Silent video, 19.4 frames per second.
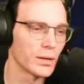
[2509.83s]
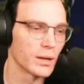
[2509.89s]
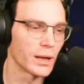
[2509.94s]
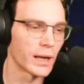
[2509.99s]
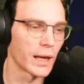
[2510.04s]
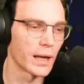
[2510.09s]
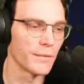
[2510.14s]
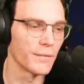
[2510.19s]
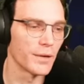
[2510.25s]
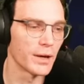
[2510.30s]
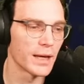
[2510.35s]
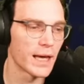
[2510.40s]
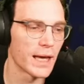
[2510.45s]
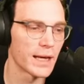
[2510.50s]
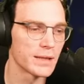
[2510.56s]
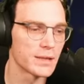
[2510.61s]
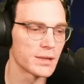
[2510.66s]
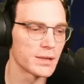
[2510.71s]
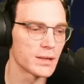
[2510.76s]
Okay, if I
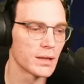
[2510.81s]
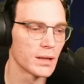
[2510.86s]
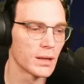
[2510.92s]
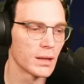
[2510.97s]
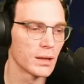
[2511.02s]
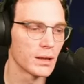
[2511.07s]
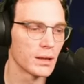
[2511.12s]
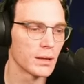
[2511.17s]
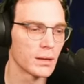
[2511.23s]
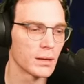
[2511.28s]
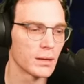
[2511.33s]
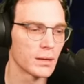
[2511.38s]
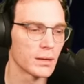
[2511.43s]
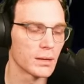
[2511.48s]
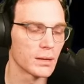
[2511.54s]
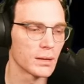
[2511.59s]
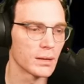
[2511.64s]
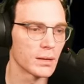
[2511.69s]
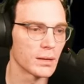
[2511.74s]
head
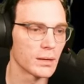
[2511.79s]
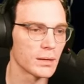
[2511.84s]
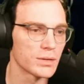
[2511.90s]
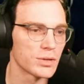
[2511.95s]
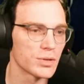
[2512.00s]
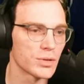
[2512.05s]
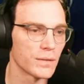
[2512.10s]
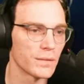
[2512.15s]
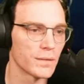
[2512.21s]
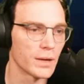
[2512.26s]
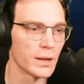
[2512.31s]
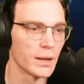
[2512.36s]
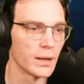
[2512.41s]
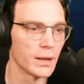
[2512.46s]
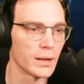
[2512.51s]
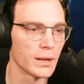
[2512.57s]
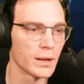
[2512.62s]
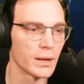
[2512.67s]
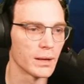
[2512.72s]
straight for
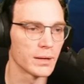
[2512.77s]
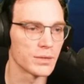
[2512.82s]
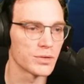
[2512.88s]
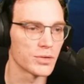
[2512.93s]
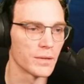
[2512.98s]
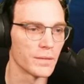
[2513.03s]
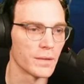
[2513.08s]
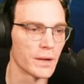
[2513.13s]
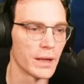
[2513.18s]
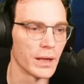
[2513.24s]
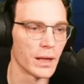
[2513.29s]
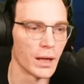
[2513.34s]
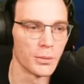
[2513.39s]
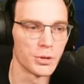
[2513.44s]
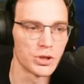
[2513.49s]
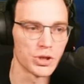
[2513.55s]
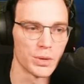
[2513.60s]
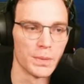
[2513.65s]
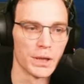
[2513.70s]
here, straight for here, I
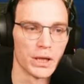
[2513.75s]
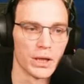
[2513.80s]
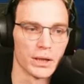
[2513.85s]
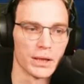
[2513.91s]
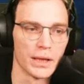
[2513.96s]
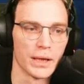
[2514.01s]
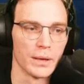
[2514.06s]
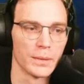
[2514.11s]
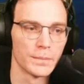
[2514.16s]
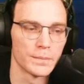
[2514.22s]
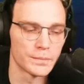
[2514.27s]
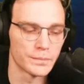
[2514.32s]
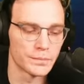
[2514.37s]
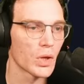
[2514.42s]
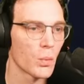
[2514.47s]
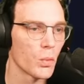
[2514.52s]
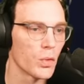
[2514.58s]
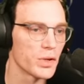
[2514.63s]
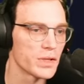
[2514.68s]
should be good now.
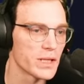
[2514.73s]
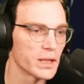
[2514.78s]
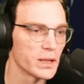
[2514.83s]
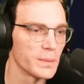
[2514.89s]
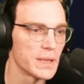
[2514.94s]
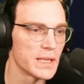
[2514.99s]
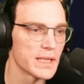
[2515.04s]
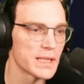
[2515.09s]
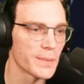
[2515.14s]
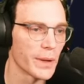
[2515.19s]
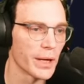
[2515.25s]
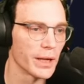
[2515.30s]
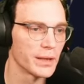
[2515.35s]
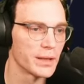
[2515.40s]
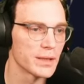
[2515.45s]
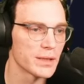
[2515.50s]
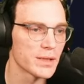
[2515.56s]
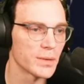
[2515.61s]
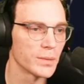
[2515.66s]
What's it going to be,
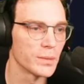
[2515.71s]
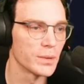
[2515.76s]
spiders or